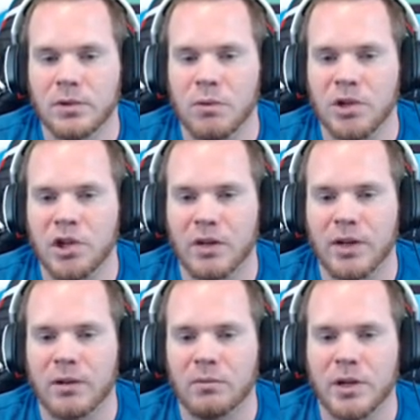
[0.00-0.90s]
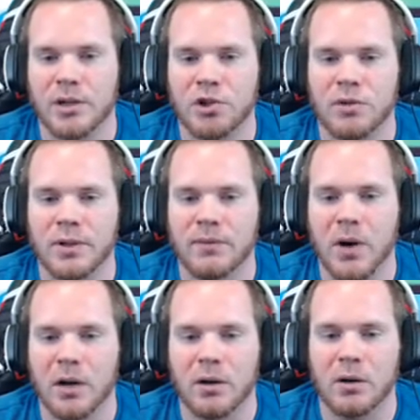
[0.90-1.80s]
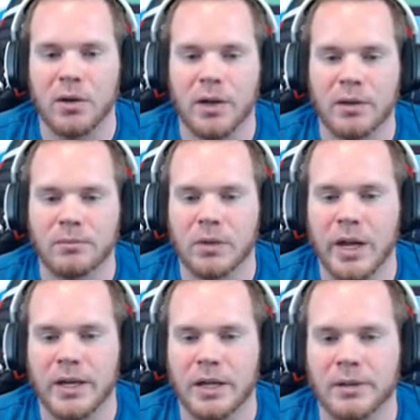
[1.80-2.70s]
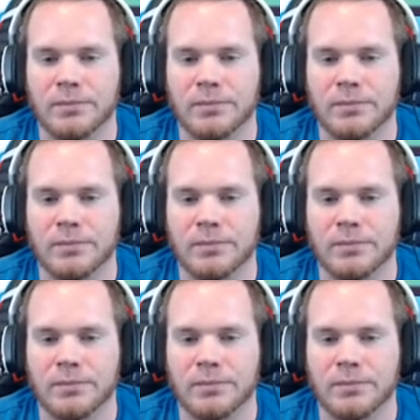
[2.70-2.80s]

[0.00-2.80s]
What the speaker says: watch out that when he shoots a fire or the lightning.